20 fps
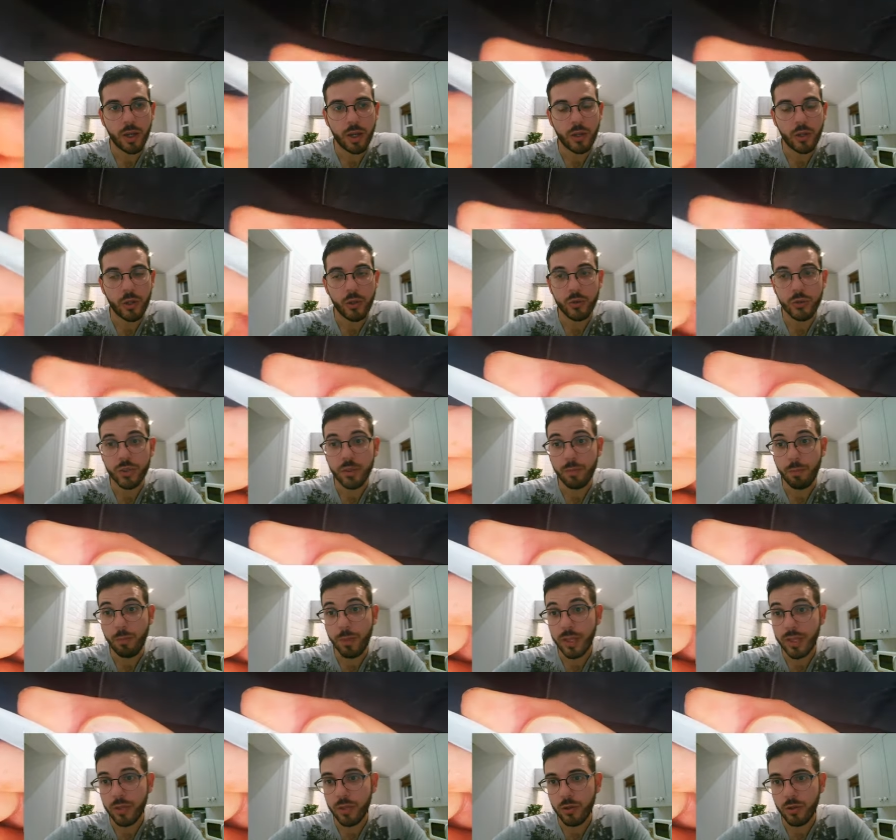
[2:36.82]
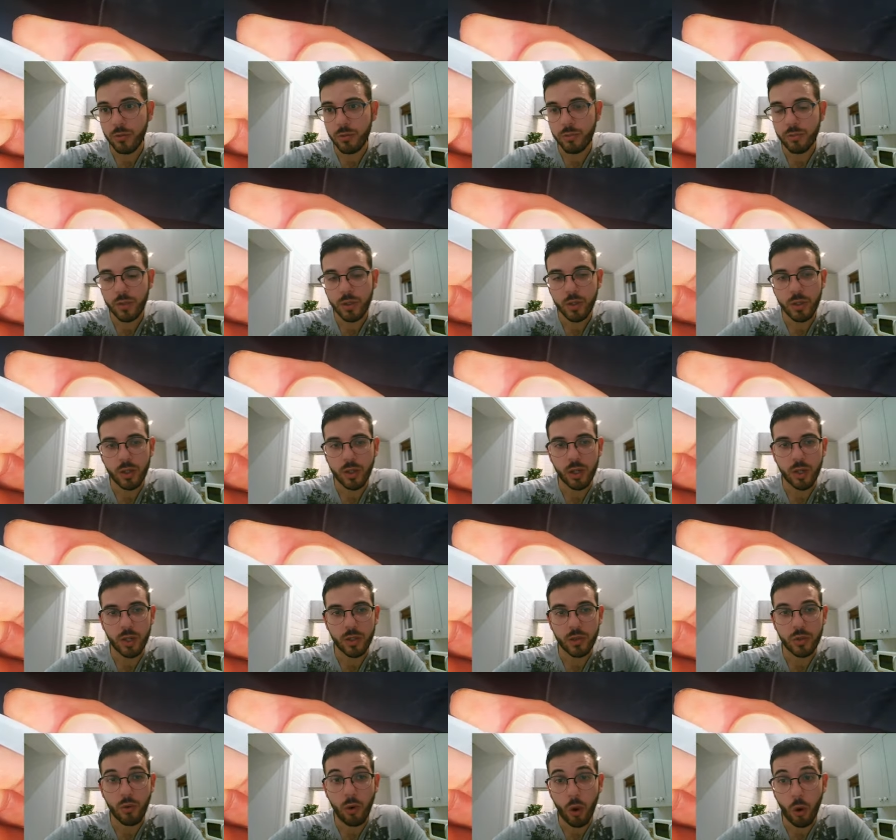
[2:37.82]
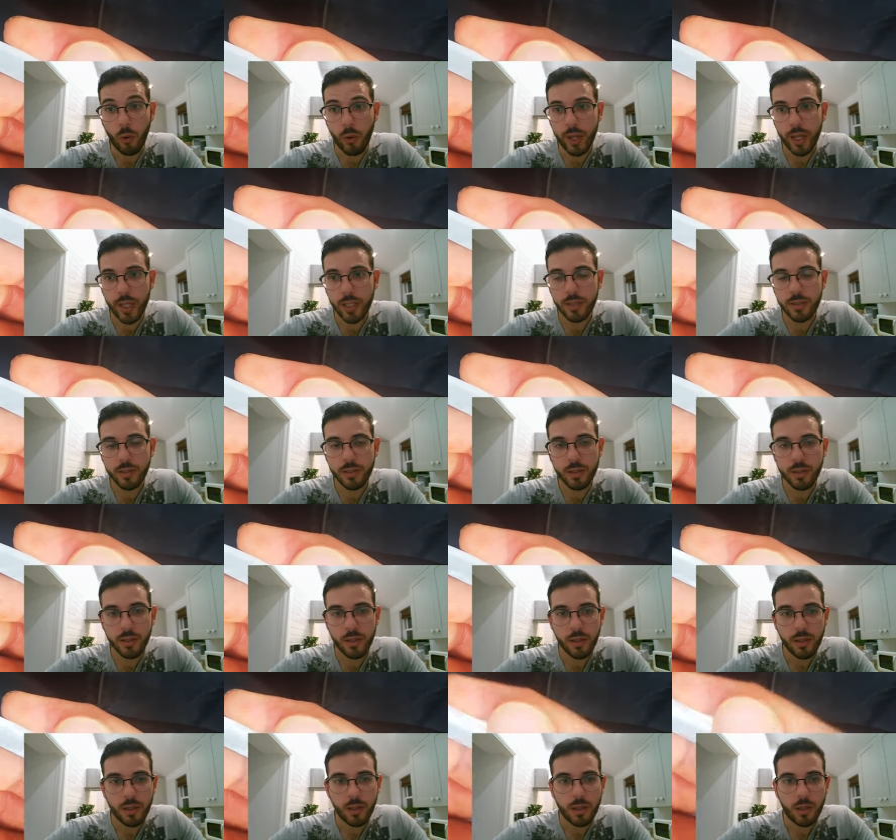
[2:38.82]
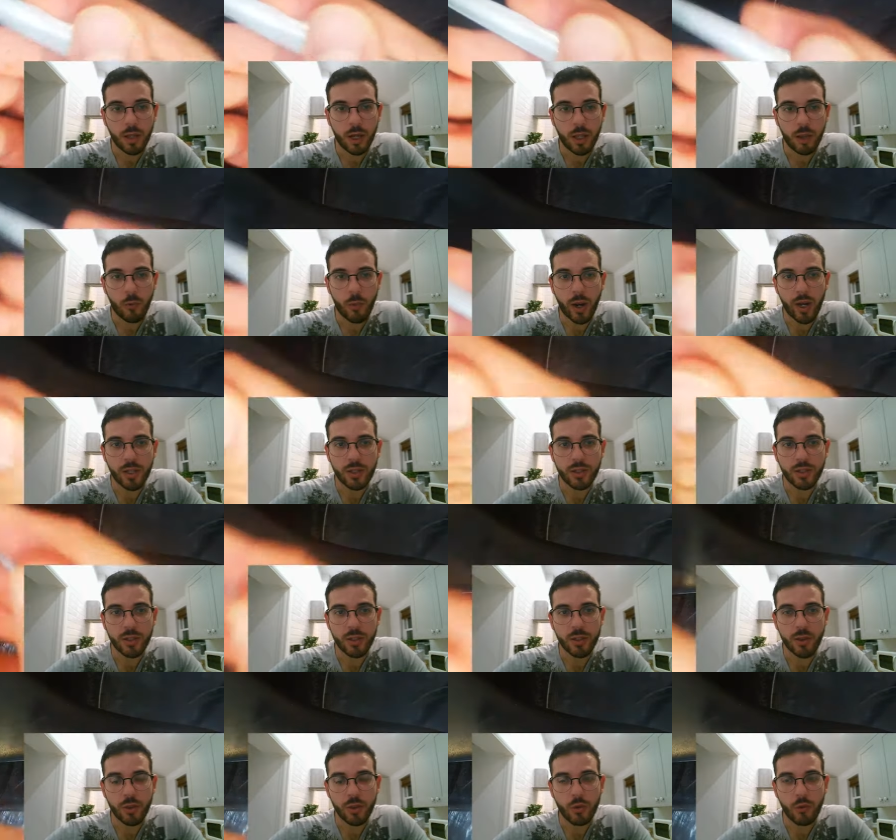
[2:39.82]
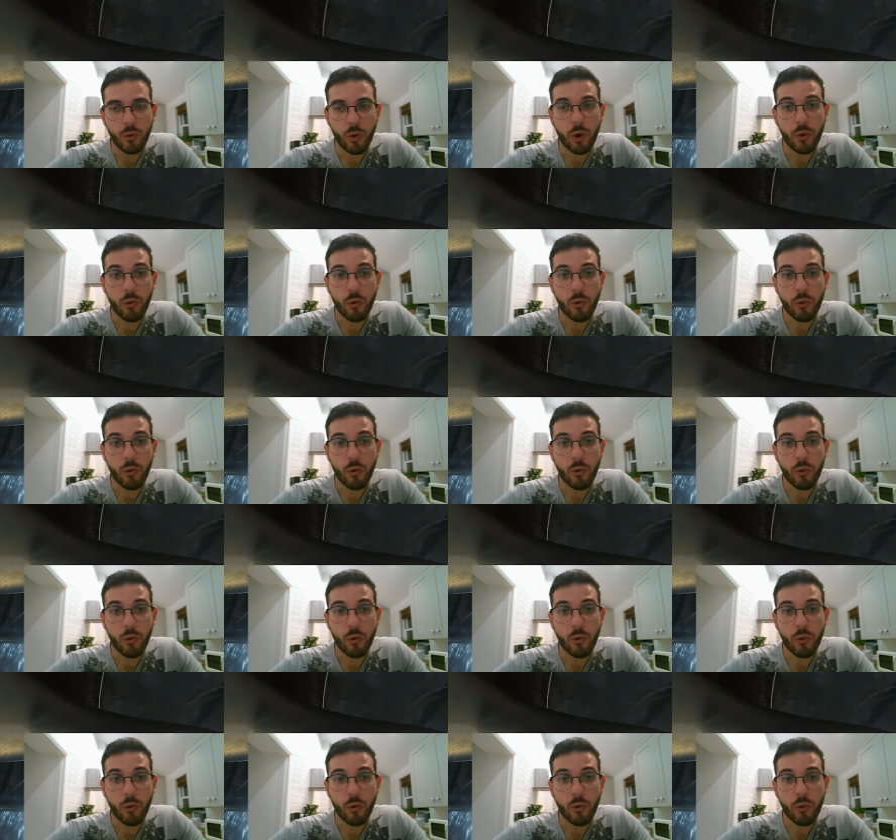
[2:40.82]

use medium to low heat, otherwise you are